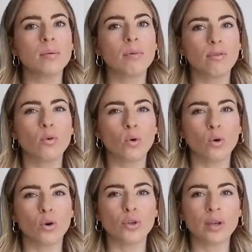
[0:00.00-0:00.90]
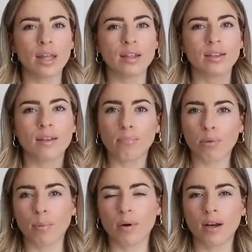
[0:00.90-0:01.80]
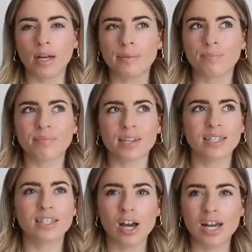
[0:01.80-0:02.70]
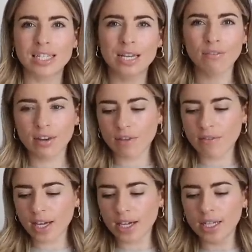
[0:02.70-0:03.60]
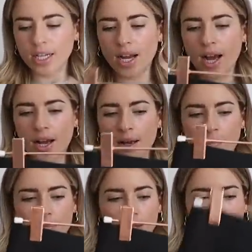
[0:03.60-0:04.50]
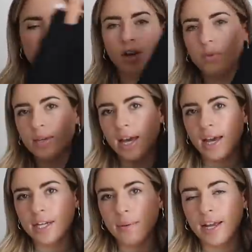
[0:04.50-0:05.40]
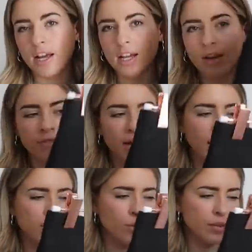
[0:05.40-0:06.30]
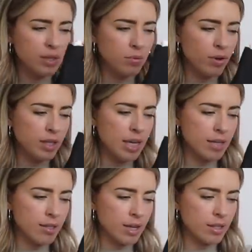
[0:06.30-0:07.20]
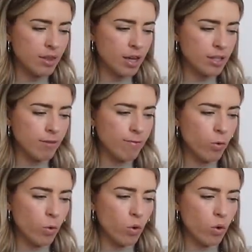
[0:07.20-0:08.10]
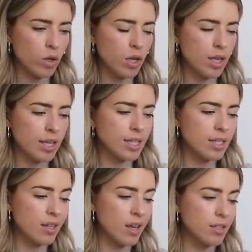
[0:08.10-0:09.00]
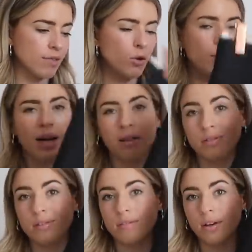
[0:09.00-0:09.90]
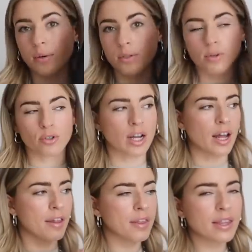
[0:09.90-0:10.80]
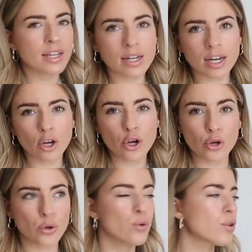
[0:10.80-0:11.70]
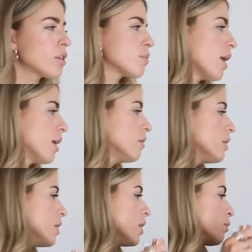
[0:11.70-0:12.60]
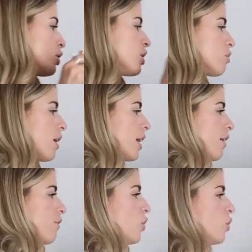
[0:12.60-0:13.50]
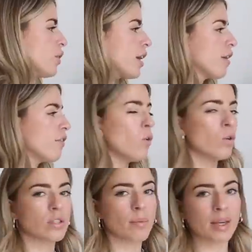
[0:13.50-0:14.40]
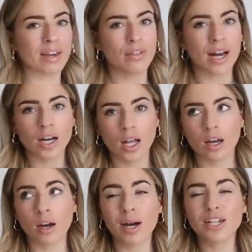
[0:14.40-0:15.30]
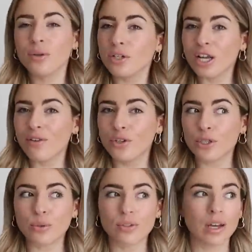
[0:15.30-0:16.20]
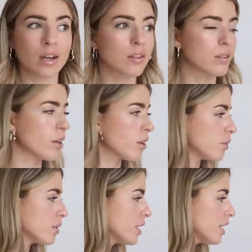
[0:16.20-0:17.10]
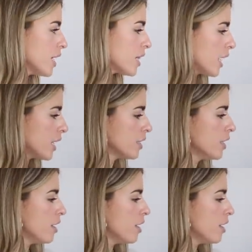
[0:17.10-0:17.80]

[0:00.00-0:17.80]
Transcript: before you get the proper sizing fit of it um, so yeah anyway i love that i got this one in a size 34 this is 34 pounds if anyone's wondering and i think they did it in a nude as well which is great if you're looking for something of that color i do actually have a nude skirt so didn't need that